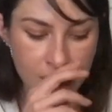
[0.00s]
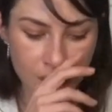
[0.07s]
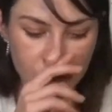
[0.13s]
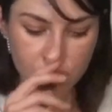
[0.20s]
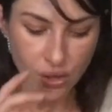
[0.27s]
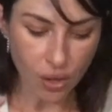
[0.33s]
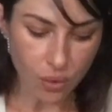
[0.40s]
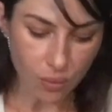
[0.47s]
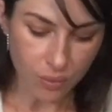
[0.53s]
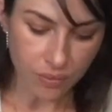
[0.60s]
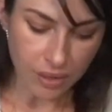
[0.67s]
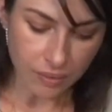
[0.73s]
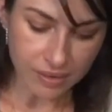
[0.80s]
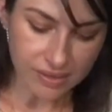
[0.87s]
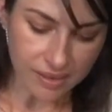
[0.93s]
So
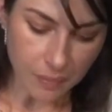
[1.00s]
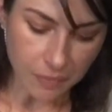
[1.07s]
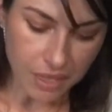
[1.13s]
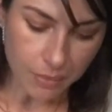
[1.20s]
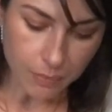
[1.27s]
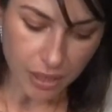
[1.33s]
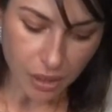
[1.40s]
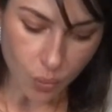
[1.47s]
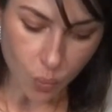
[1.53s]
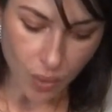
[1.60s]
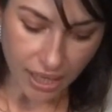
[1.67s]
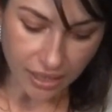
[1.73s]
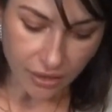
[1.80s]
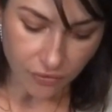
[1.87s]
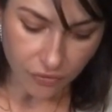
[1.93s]
there is something better
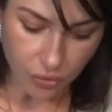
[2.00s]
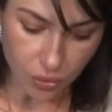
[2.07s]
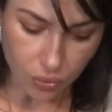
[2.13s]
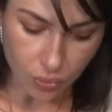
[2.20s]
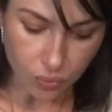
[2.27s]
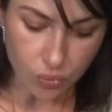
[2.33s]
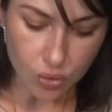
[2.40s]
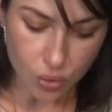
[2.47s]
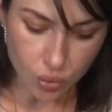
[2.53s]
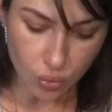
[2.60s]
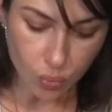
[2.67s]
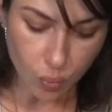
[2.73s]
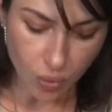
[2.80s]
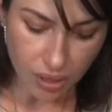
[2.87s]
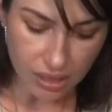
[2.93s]
waiting for you.
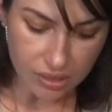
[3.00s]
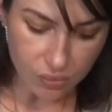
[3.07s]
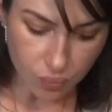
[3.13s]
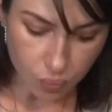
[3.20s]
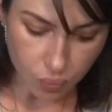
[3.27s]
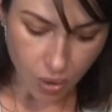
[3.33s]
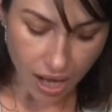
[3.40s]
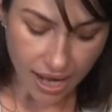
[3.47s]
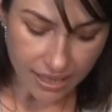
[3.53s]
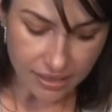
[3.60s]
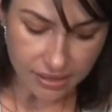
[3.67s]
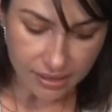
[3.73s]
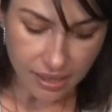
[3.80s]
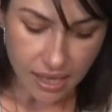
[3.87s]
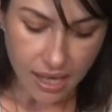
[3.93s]
Do what is
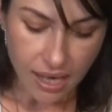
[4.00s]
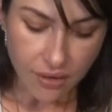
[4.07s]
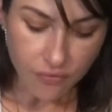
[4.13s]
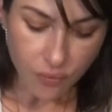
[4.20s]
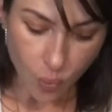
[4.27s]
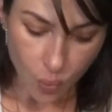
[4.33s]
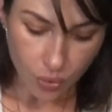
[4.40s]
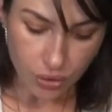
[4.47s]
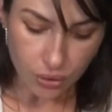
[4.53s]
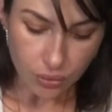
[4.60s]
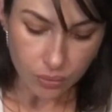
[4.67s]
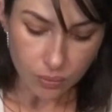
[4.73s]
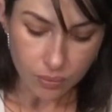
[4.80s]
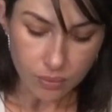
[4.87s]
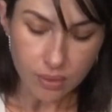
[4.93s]
right for you.